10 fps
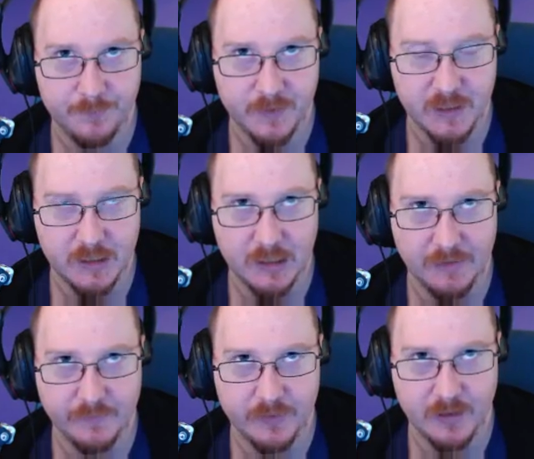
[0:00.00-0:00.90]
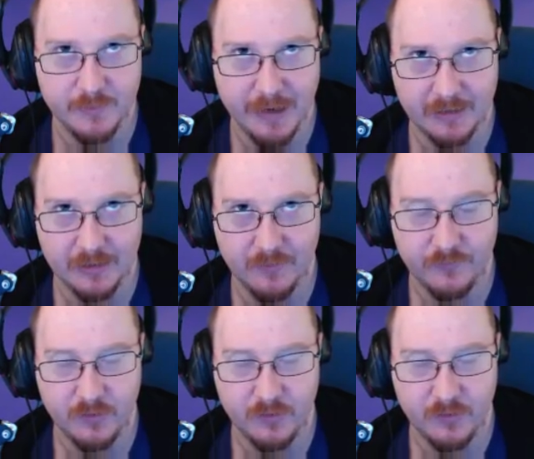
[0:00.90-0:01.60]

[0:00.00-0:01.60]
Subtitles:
Be careful saying back left.